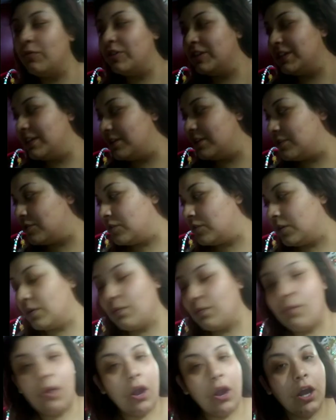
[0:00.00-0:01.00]
when they
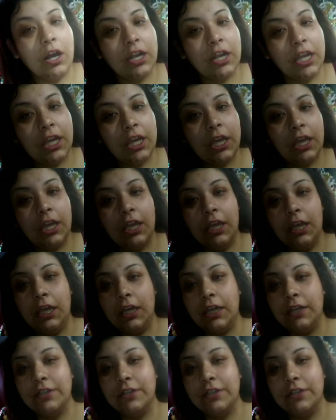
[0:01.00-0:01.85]
start walking.